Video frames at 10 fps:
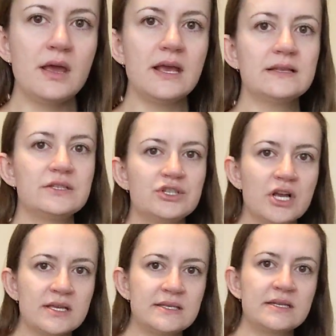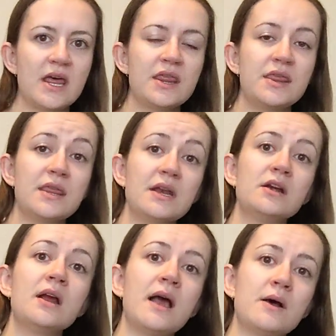It's just a
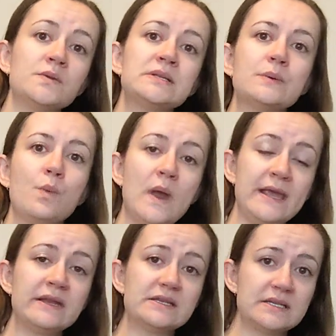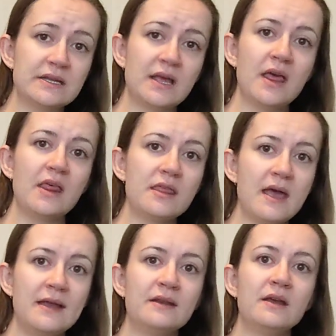thinner ounce weight
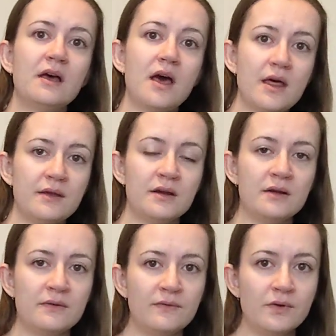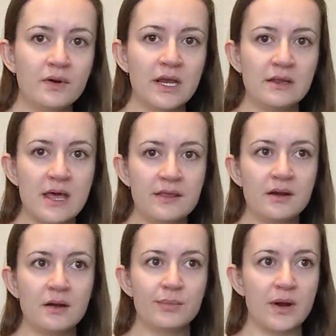than other full grain
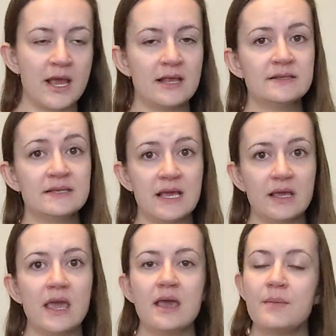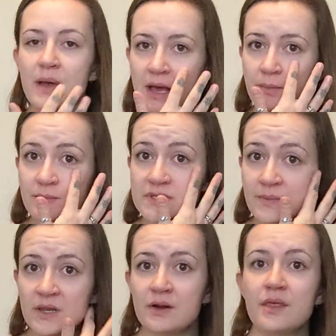leather brands like KMM,
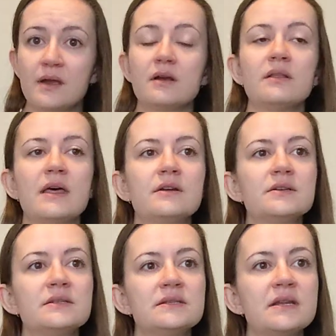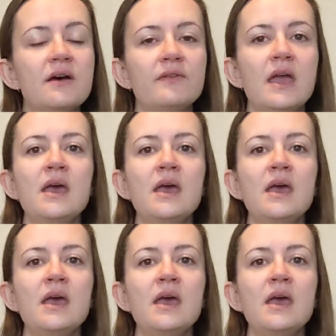some of their thicker leathers and stuff.